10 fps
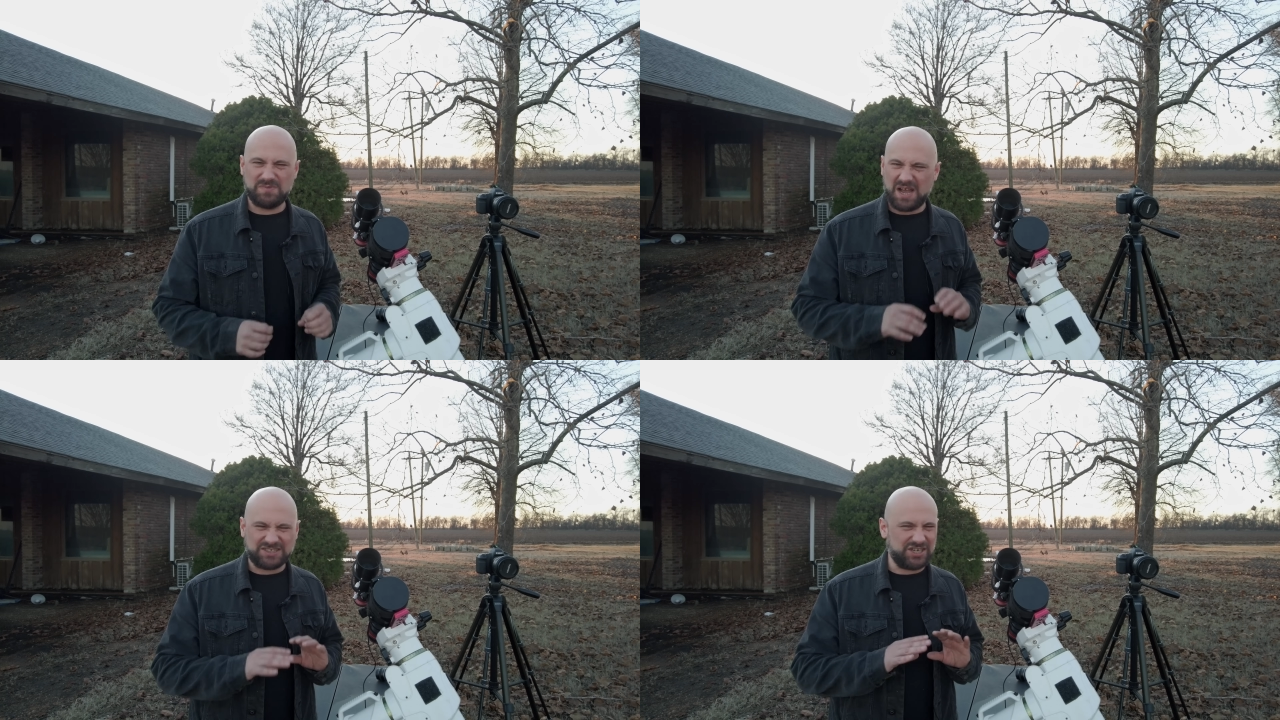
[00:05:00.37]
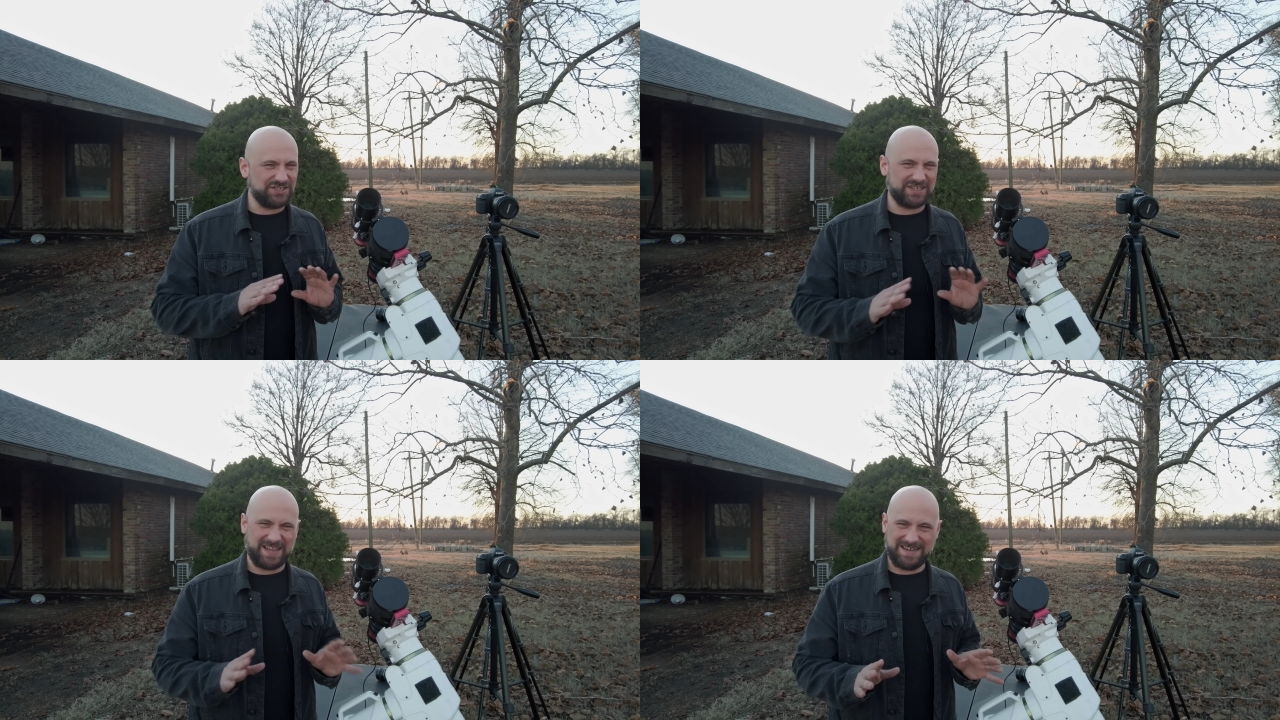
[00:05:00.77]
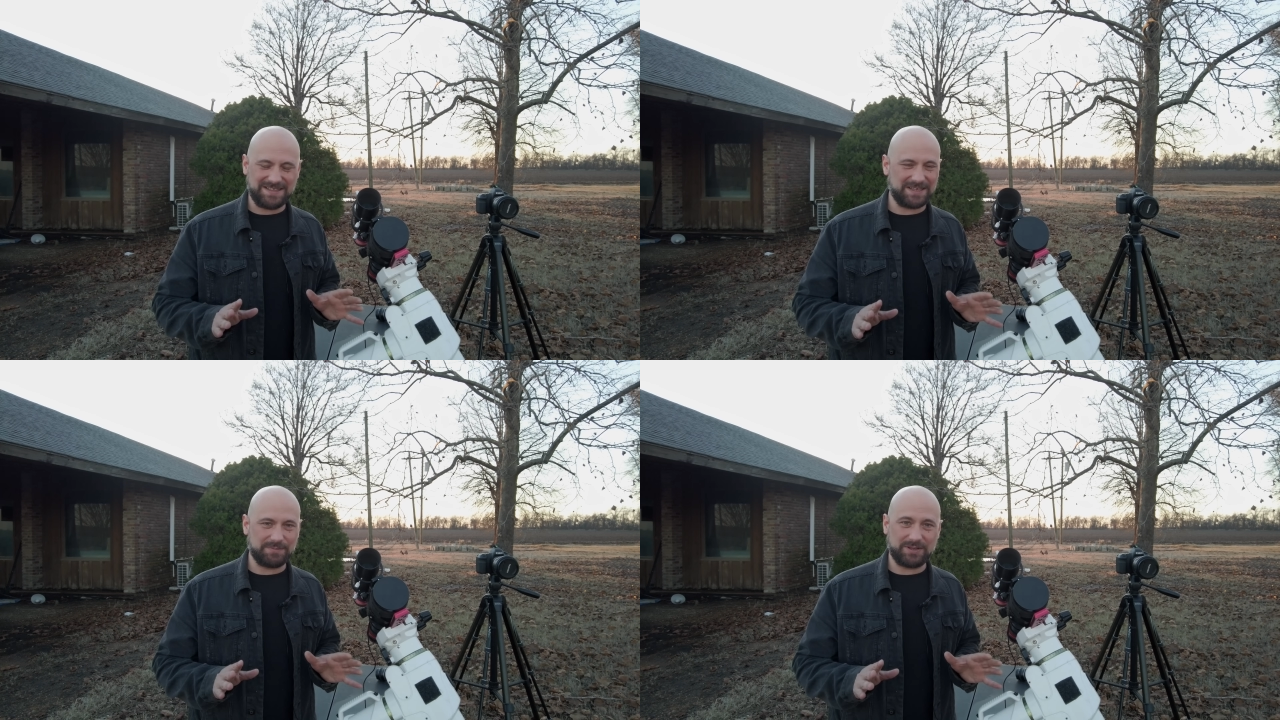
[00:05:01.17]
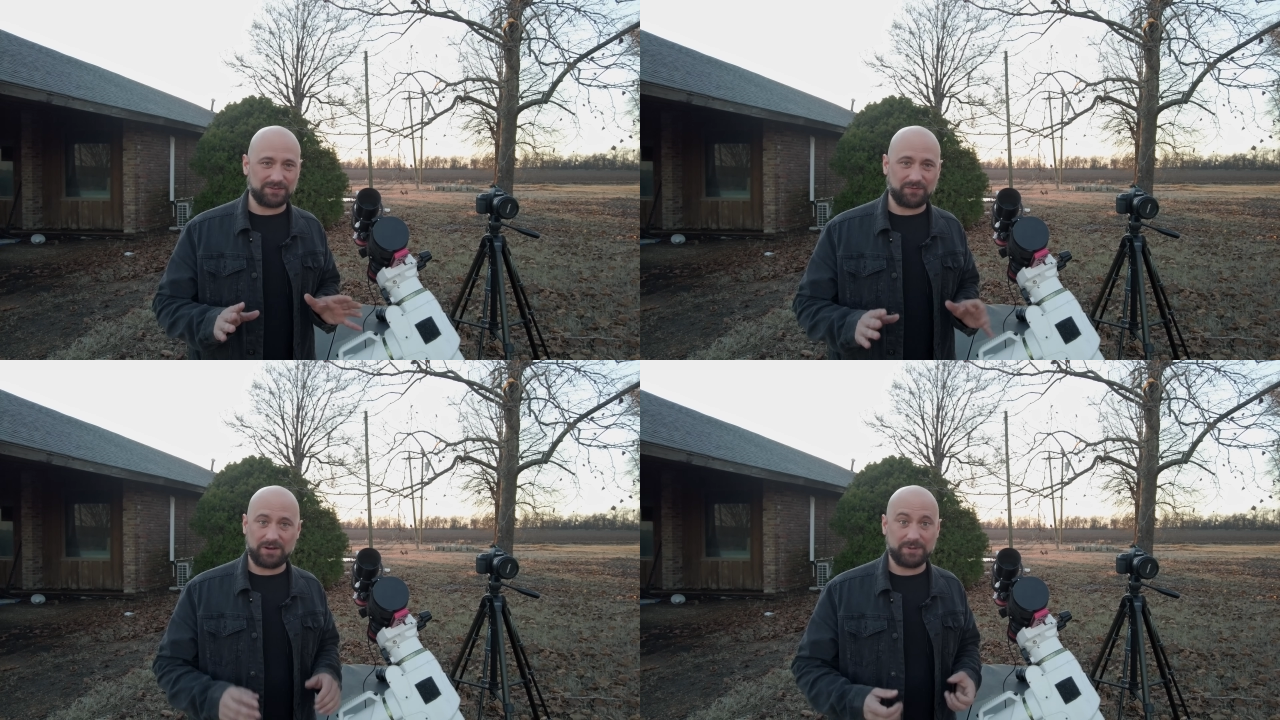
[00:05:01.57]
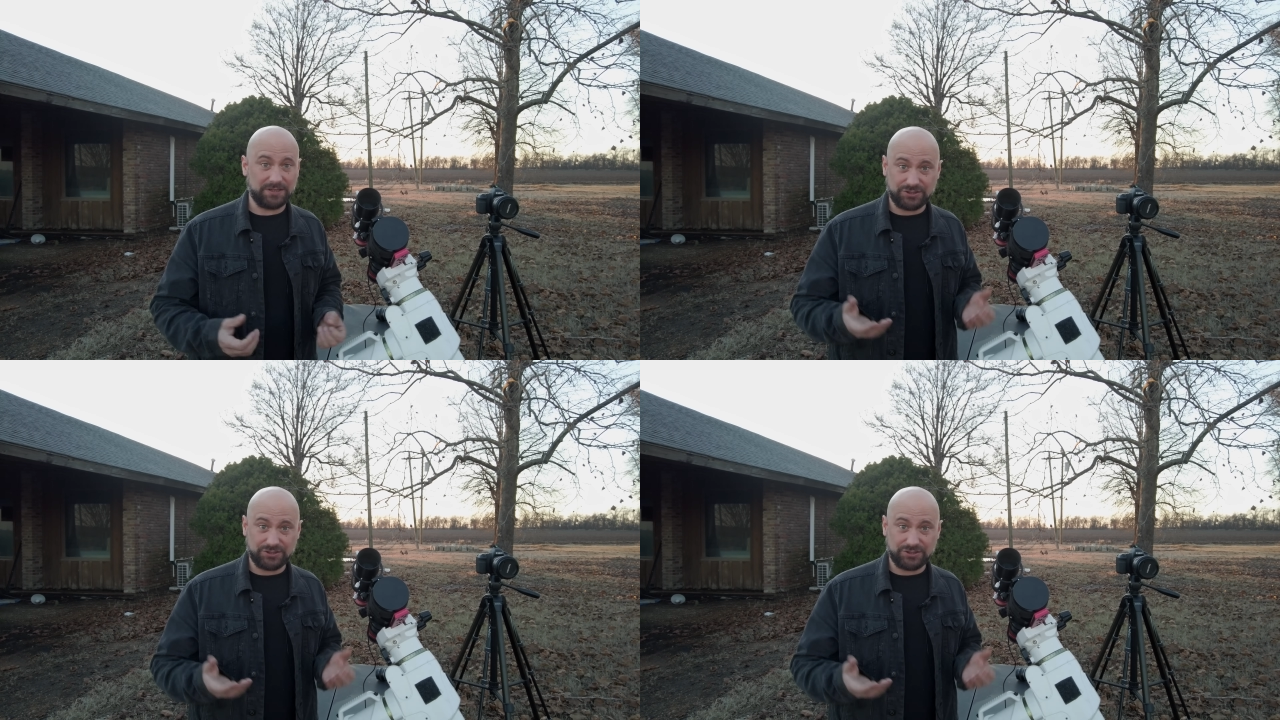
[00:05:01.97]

not changing anything about the framing and